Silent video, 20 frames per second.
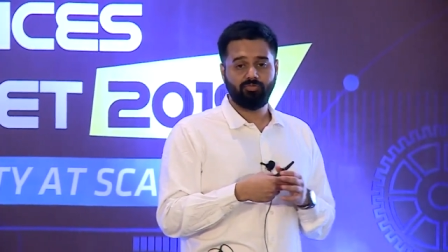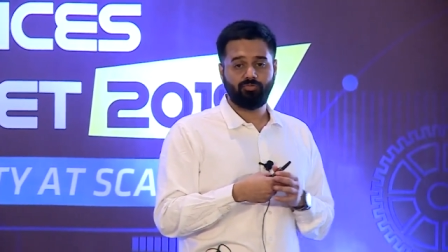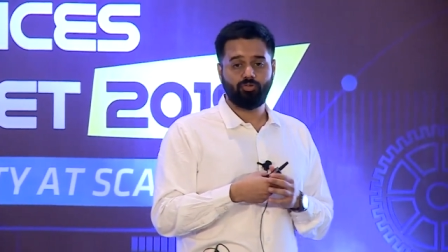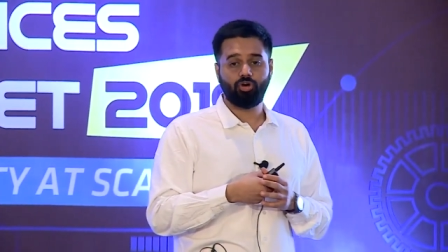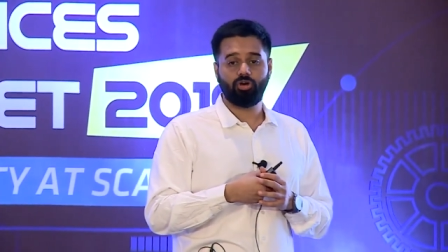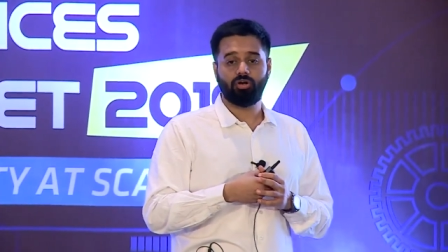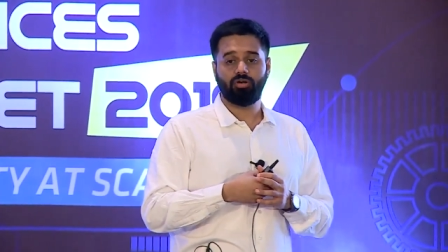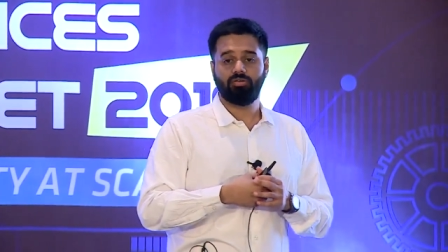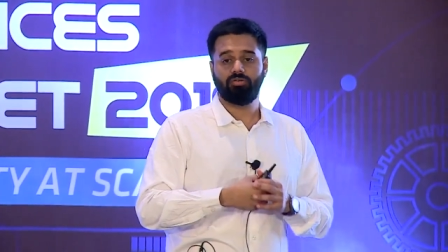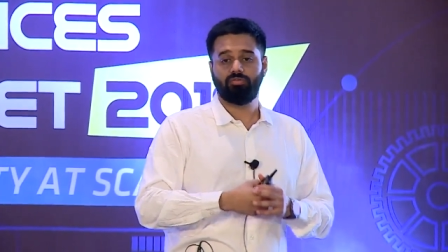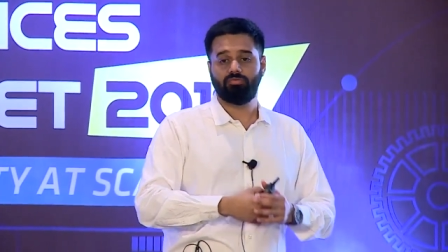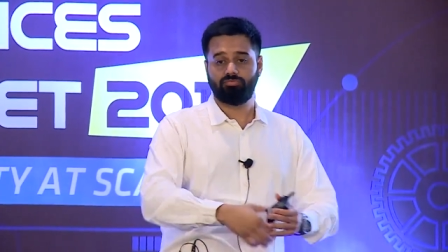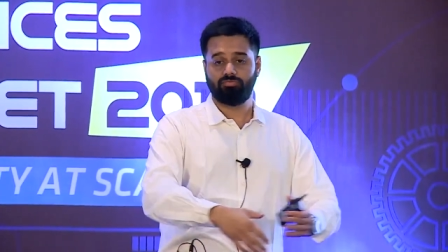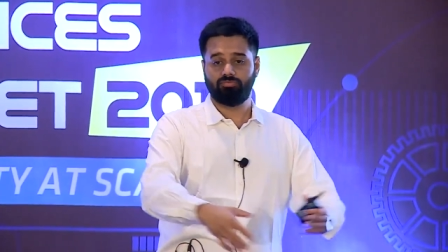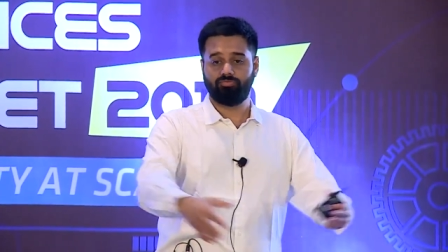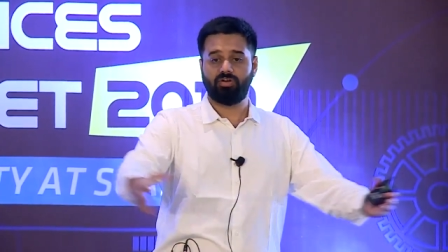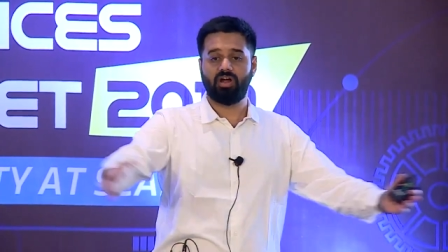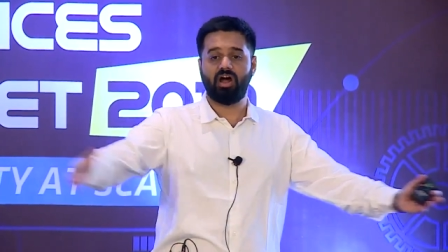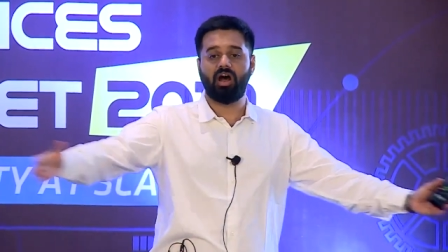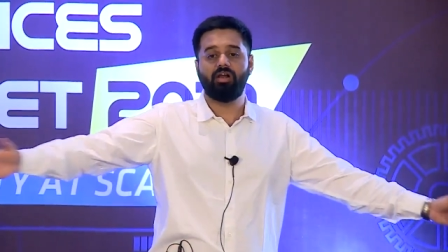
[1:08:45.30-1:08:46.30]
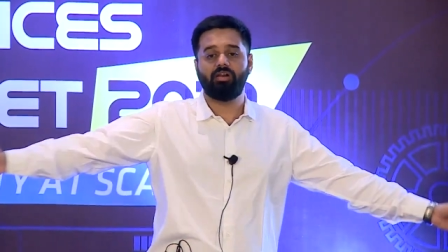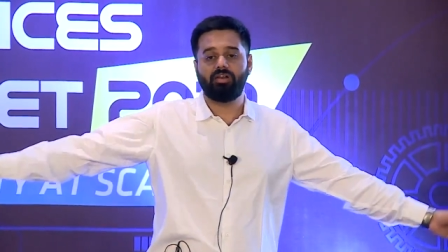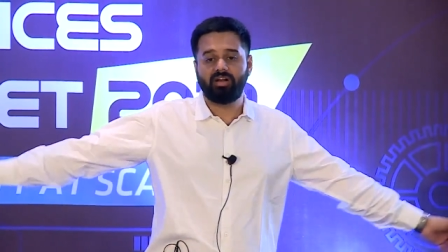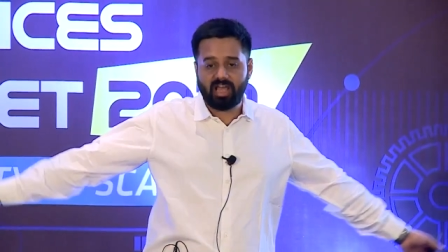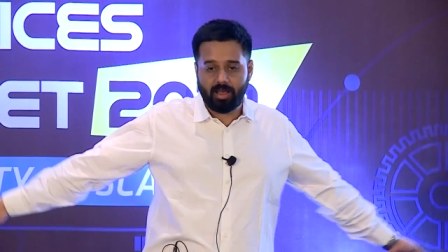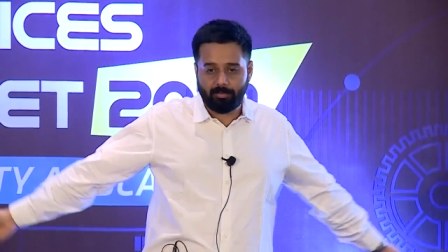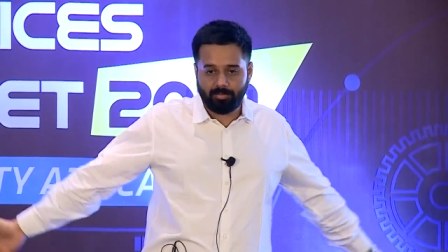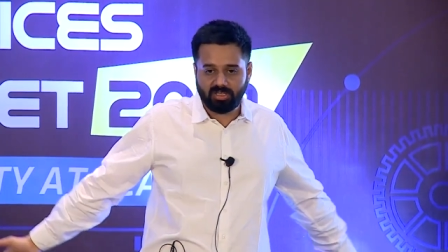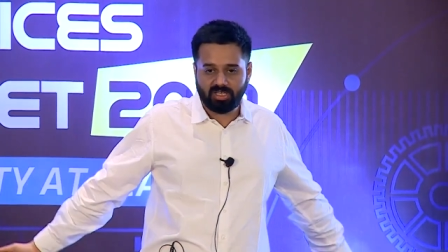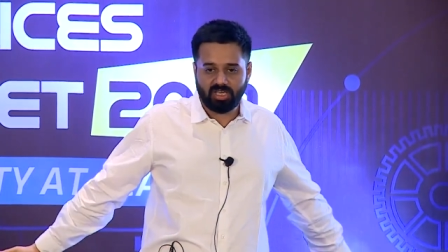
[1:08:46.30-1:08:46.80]
for 100
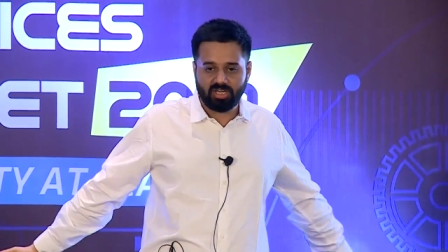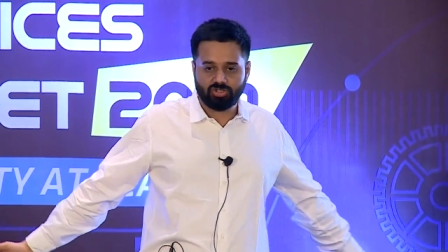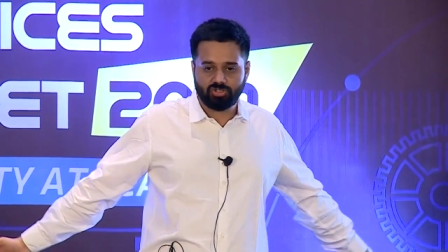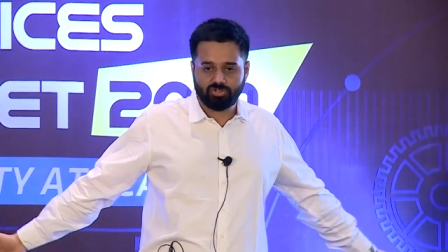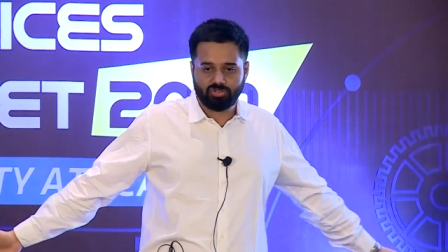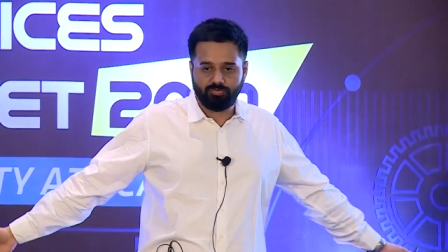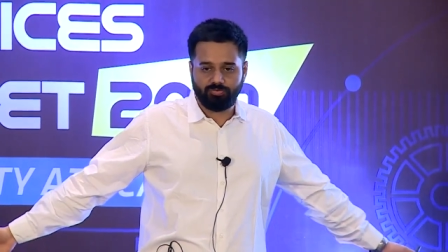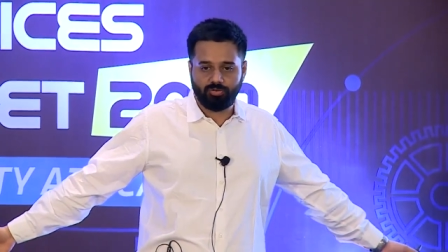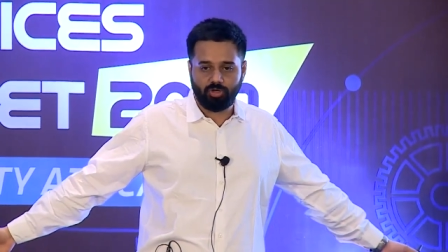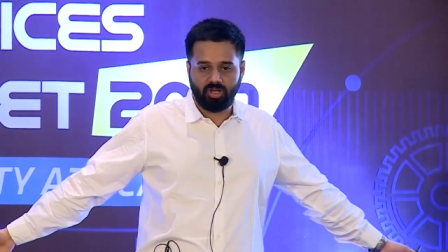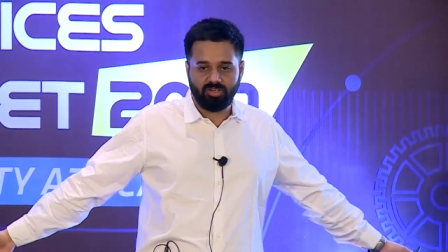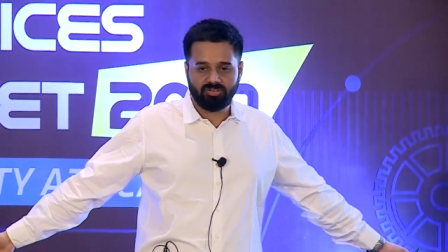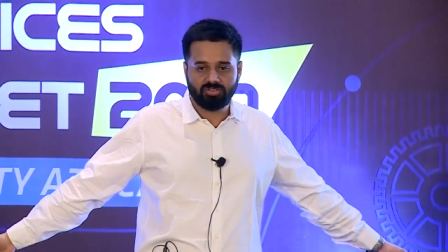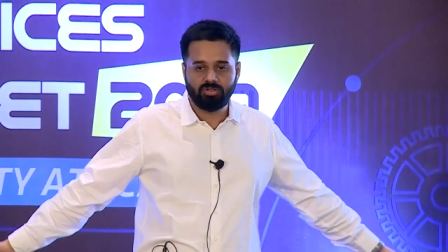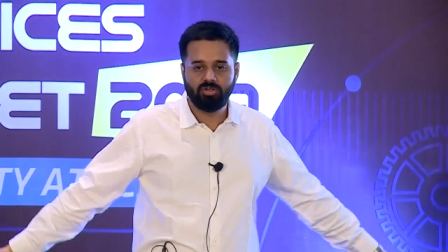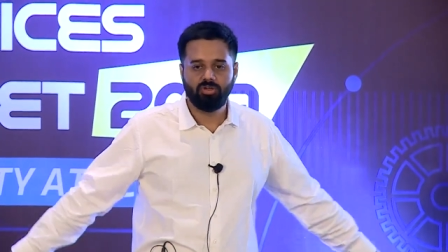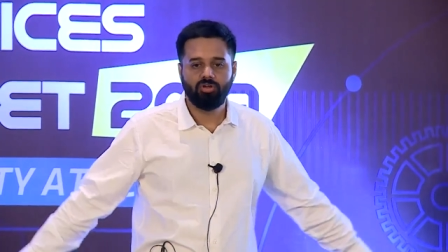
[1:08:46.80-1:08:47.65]
applications of yours,